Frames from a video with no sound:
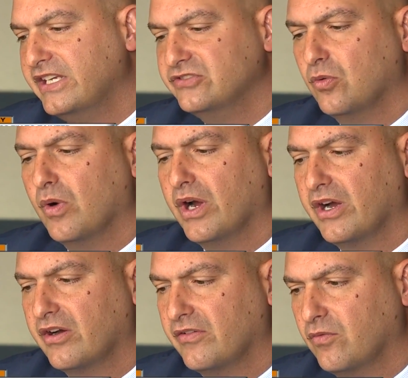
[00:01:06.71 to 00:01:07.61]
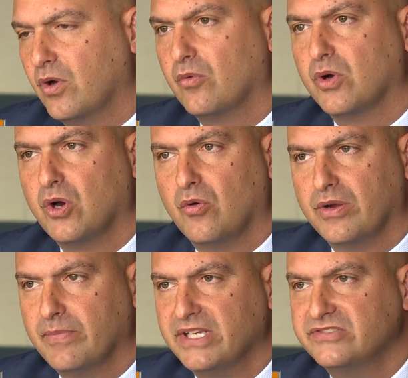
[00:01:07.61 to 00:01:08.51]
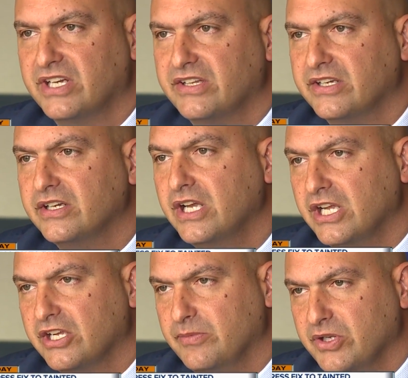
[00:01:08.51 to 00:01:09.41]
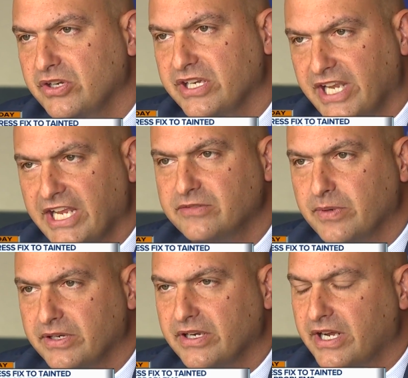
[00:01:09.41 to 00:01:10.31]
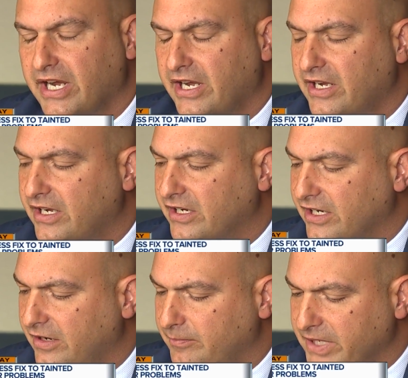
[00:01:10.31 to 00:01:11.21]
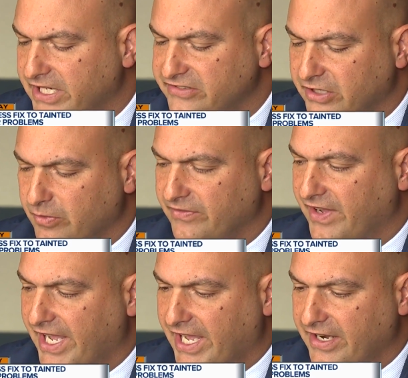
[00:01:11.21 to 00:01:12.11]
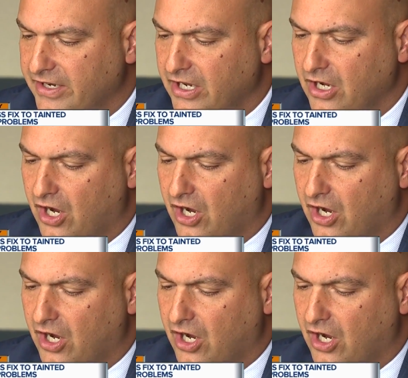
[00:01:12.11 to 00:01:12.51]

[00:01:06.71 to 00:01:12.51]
is aware of where we're going based on the community engagement uh, meetings that we've had,